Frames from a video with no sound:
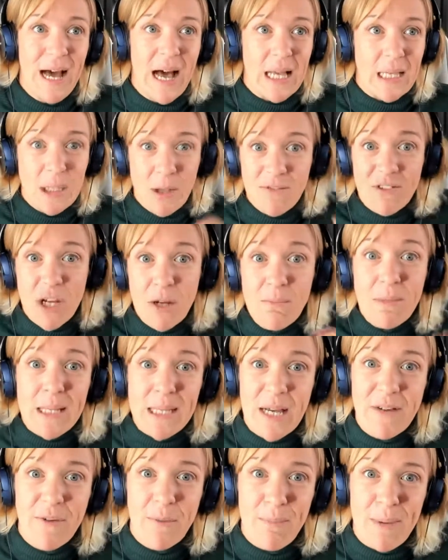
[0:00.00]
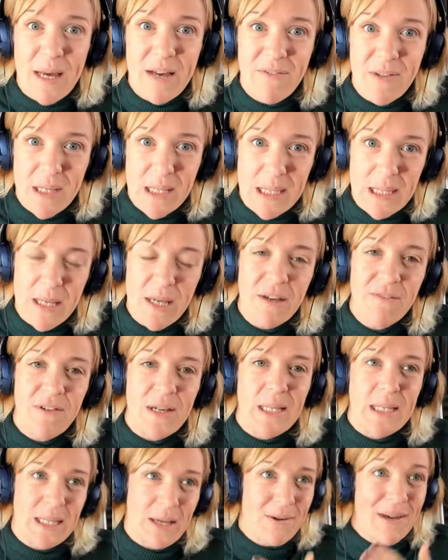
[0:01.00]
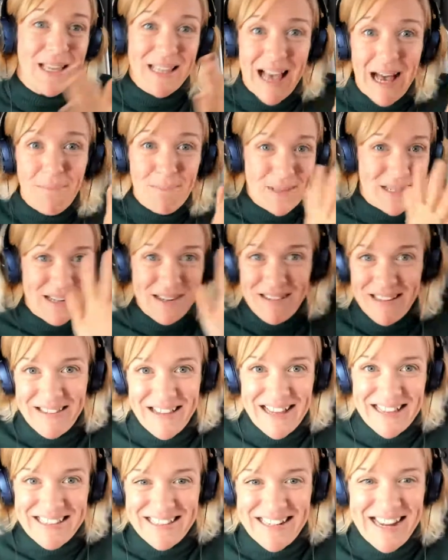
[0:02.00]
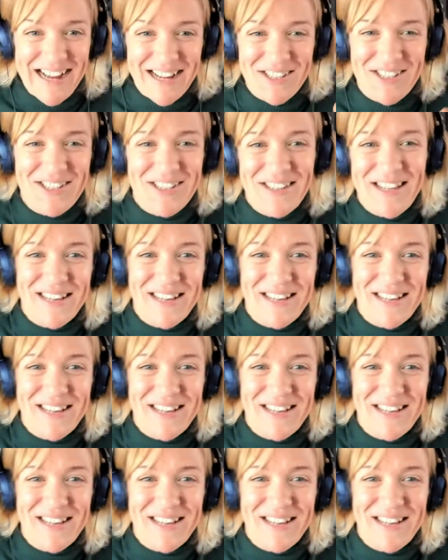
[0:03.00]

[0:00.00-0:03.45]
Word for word: And so I've done myself a bit of a disservice. So it, absolutely, that's in action.